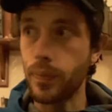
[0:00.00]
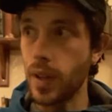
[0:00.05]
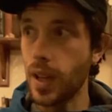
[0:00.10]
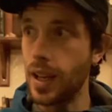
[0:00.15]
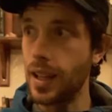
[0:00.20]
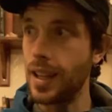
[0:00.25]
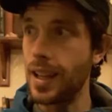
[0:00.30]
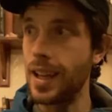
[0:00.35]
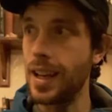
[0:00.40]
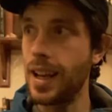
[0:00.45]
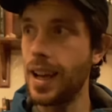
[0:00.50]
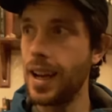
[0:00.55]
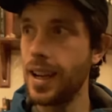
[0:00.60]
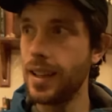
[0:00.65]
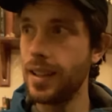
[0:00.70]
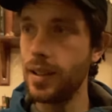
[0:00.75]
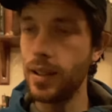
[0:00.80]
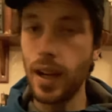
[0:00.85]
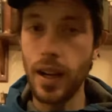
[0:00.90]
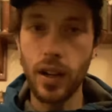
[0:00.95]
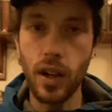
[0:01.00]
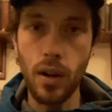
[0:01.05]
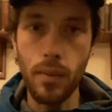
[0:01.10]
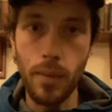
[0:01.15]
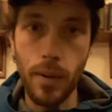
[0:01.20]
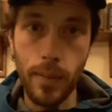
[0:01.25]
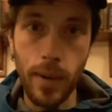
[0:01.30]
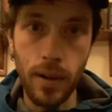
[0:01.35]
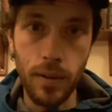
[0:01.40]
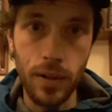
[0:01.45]
And then I got
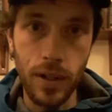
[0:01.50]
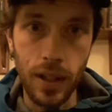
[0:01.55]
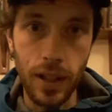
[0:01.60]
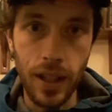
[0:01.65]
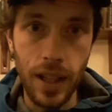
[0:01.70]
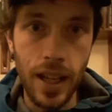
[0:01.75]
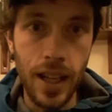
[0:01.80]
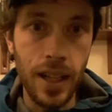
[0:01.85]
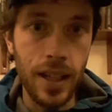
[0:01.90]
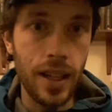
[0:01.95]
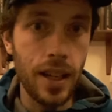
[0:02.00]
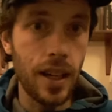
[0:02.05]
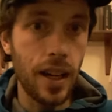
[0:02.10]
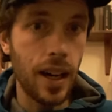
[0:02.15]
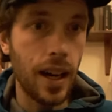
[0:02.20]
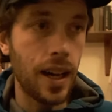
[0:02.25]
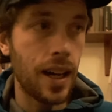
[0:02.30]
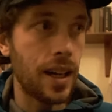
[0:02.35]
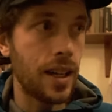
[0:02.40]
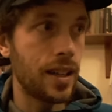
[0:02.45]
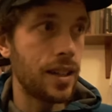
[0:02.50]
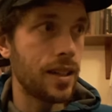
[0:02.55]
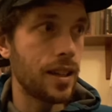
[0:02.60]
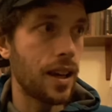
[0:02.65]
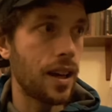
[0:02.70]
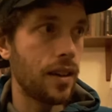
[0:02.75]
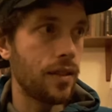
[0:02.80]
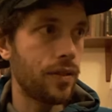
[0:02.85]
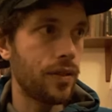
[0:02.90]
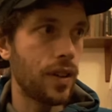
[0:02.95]
my mountain leader, and
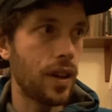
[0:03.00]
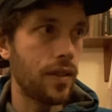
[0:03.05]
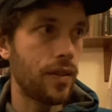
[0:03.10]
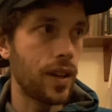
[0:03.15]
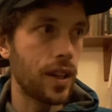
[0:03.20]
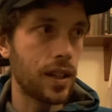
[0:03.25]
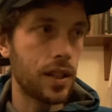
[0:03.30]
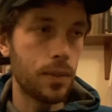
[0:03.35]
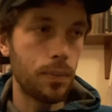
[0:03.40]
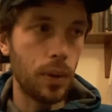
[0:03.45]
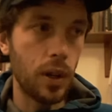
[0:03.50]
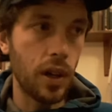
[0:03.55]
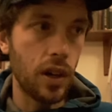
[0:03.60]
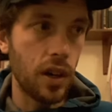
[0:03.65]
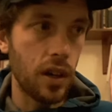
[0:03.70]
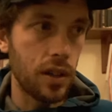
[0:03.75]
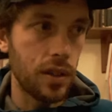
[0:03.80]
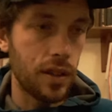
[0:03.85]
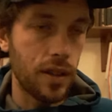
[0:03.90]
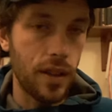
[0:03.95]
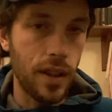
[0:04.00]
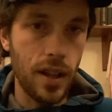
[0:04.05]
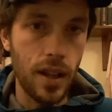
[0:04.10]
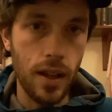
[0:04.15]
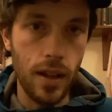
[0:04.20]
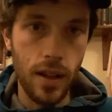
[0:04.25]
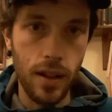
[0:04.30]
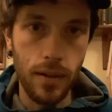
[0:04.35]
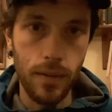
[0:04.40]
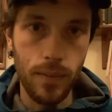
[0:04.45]
I've explored
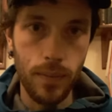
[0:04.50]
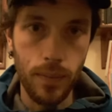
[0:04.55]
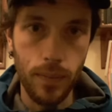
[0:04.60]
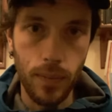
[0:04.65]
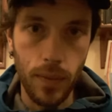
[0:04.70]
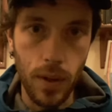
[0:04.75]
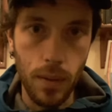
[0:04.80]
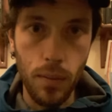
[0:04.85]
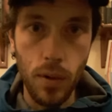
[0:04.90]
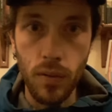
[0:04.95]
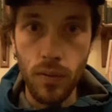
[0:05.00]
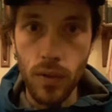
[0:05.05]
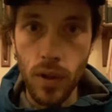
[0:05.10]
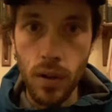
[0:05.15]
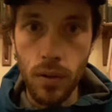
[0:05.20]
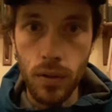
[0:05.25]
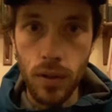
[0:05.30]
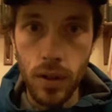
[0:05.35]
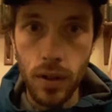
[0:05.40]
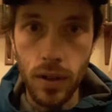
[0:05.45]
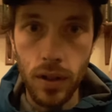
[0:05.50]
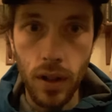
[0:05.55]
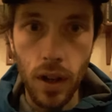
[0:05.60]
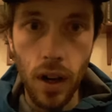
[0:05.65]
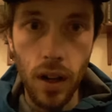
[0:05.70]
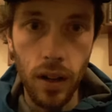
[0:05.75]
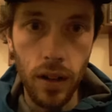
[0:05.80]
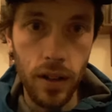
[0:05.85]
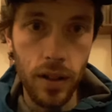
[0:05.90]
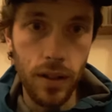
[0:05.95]
the Munros in
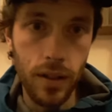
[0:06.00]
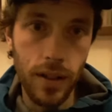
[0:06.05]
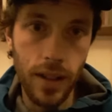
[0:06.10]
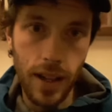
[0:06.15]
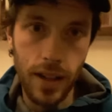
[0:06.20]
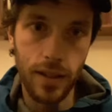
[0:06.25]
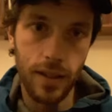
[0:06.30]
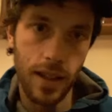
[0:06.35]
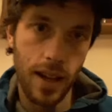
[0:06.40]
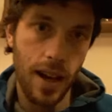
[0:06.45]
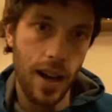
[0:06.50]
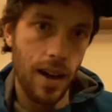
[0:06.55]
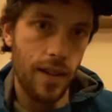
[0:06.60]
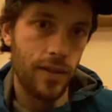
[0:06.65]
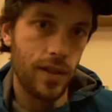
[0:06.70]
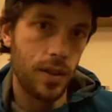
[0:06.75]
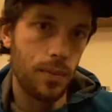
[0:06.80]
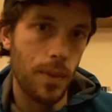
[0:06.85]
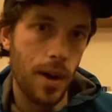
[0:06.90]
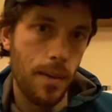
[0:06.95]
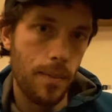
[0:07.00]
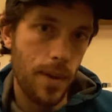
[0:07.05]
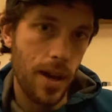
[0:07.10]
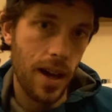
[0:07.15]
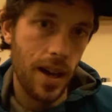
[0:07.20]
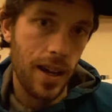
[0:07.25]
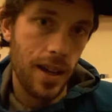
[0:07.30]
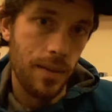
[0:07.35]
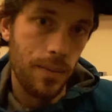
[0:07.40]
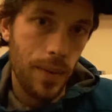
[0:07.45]
Scotland. That's the Harvey's map
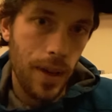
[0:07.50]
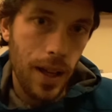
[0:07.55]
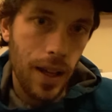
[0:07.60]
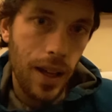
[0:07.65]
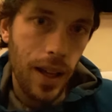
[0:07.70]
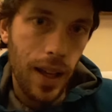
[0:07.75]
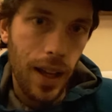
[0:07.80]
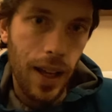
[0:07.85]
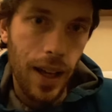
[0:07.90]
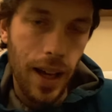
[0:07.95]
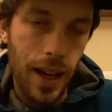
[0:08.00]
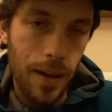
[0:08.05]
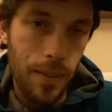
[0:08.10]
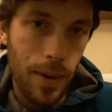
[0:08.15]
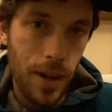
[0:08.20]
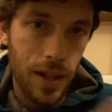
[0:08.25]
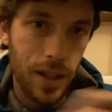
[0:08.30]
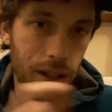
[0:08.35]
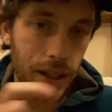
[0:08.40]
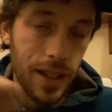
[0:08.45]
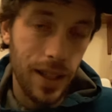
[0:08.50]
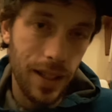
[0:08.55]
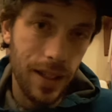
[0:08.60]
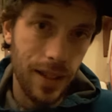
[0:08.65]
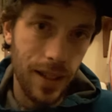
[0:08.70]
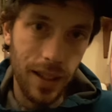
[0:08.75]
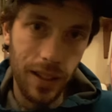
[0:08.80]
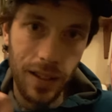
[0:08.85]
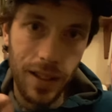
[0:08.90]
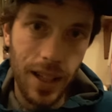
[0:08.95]
behind me. I'm actually
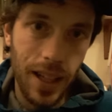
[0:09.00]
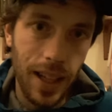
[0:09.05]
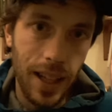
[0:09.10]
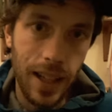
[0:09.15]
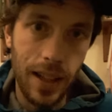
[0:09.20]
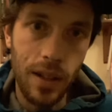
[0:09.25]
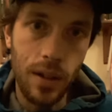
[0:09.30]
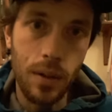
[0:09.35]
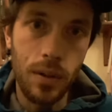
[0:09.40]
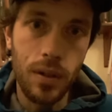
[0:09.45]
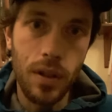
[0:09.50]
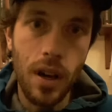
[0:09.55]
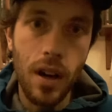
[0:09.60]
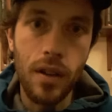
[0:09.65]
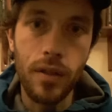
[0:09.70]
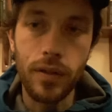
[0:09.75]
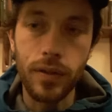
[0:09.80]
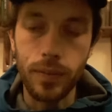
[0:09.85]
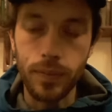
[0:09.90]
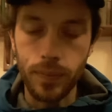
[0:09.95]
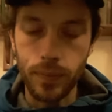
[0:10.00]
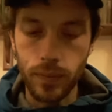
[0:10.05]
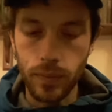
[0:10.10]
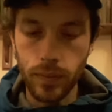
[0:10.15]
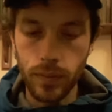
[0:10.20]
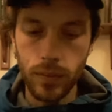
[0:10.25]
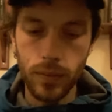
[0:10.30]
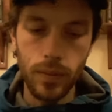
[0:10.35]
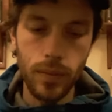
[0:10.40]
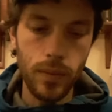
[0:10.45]
still ticking those off.
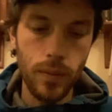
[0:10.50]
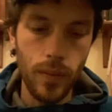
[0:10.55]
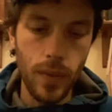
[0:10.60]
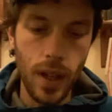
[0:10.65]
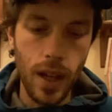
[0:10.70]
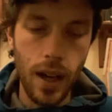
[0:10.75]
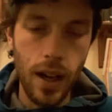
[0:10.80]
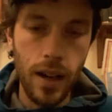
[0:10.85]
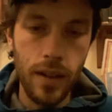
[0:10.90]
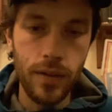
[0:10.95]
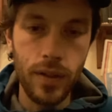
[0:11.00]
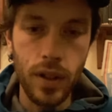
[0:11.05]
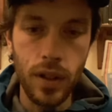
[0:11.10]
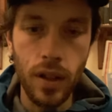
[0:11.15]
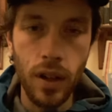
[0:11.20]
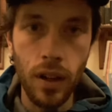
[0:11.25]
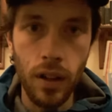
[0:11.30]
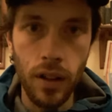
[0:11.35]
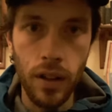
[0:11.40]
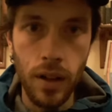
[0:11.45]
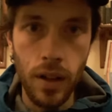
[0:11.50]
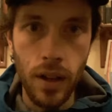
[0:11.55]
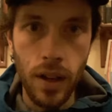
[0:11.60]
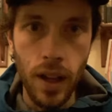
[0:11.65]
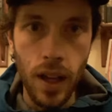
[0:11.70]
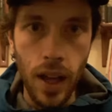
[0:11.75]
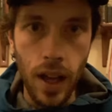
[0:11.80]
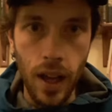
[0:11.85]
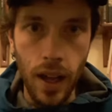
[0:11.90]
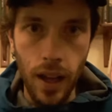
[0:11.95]
I've done all the
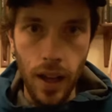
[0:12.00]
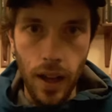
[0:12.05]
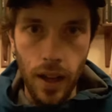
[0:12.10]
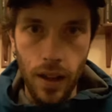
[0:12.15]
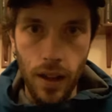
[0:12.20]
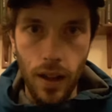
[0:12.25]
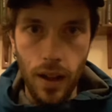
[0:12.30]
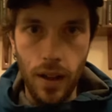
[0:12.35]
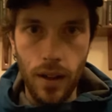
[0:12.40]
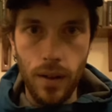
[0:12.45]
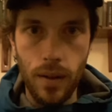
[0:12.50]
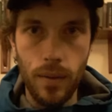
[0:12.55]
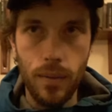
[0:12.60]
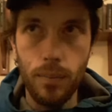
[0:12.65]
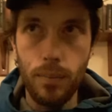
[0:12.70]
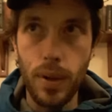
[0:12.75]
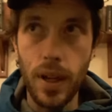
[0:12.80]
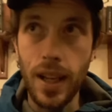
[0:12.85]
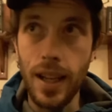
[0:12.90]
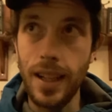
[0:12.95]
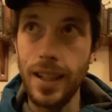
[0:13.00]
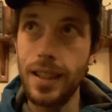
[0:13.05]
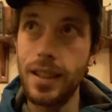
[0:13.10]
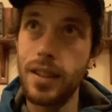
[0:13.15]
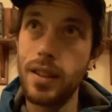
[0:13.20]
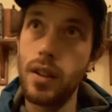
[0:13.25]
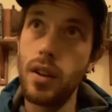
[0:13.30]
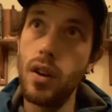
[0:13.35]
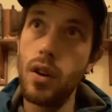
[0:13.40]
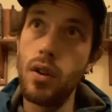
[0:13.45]

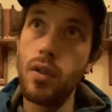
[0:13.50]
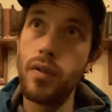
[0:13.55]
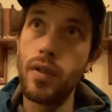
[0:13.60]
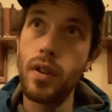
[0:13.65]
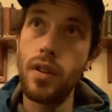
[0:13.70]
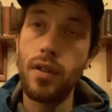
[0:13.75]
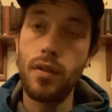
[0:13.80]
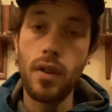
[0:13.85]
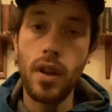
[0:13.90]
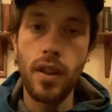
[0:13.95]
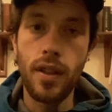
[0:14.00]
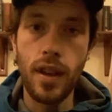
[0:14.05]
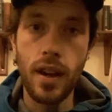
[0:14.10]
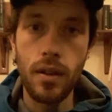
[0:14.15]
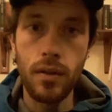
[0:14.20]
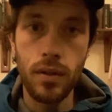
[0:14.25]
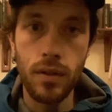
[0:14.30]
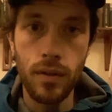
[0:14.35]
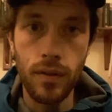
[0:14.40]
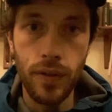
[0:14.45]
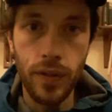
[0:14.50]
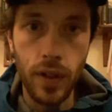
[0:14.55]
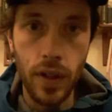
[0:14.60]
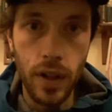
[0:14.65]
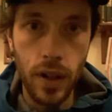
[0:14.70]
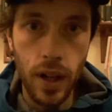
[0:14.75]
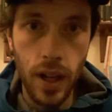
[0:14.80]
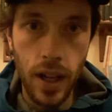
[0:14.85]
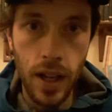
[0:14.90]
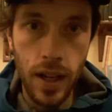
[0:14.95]
peaks over 3,000
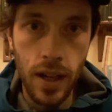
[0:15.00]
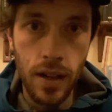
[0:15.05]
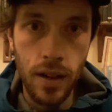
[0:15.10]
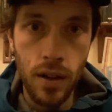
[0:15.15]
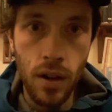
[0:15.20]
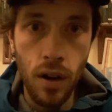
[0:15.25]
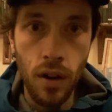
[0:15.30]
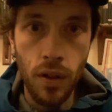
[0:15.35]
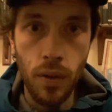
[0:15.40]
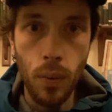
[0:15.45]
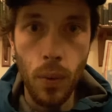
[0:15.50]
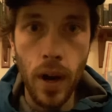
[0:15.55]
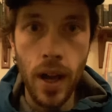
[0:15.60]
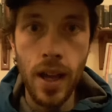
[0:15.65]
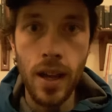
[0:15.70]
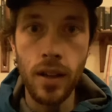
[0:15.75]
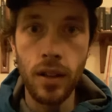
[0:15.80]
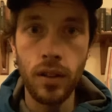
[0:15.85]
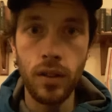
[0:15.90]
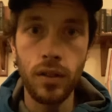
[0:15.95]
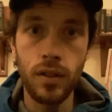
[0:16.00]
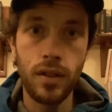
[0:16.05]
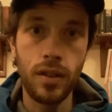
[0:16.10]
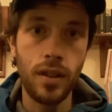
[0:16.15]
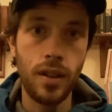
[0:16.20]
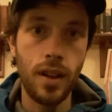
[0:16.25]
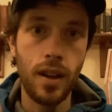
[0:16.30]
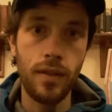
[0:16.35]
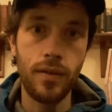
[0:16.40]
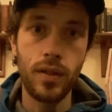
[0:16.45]
foot in North
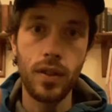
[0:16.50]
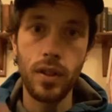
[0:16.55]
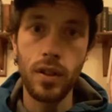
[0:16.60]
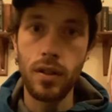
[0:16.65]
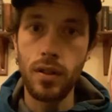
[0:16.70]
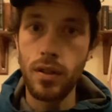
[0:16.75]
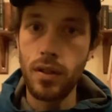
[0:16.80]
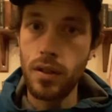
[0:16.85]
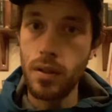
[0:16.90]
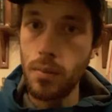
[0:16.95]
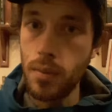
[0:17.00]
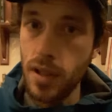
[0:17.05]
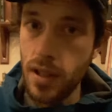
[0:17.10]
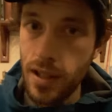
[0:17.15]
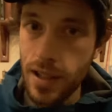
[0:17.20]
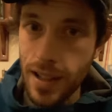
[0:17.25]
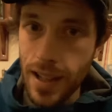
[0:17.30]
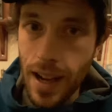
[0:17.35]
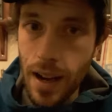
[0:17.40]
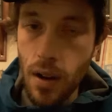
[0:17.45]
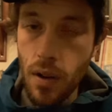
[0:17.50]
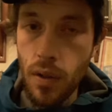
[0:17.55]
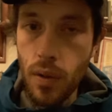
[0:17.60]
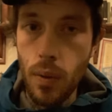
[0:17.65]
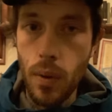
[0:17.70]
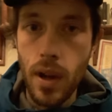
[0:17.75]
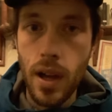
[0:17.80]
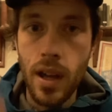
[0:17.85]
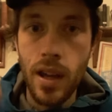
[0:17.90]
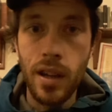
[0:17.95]
Wales. I've done some in South
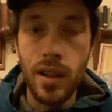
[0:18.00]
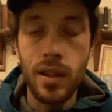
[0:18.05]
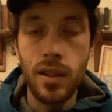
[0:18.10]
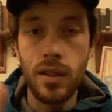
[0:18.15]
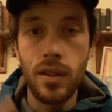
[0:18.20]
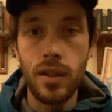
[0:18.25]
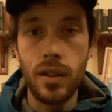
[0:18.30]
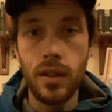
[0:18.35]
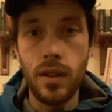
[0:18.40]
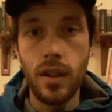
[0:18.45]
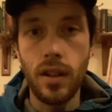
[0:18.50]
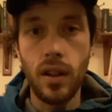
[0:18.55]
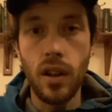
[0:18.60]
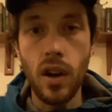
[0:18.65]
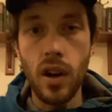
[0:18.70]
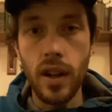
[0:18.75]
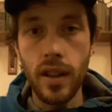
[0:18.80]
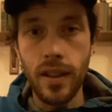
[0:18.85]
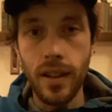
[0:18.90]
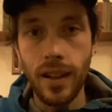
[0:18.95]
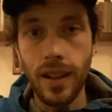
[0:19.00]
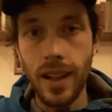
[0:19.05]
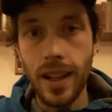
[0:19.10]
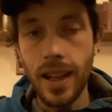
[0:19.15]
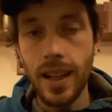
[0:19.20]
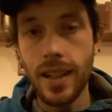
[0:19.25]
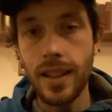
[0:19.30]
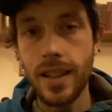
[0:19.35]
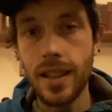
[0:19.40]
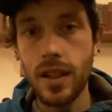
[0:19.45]
Wales, a lot in the
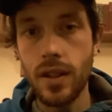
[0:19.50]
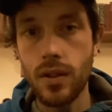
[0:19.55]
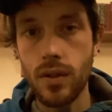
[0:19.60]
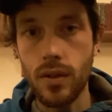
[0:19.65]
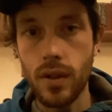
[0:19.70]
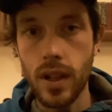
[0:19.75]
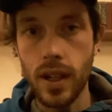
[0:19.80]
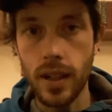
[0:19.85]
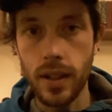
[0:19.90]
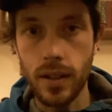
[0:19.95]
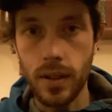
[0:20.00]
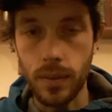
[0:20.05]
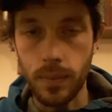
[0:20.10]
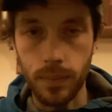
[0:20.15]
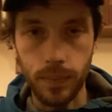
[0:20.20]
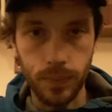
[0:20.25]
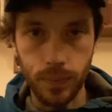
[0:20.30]
Lake District.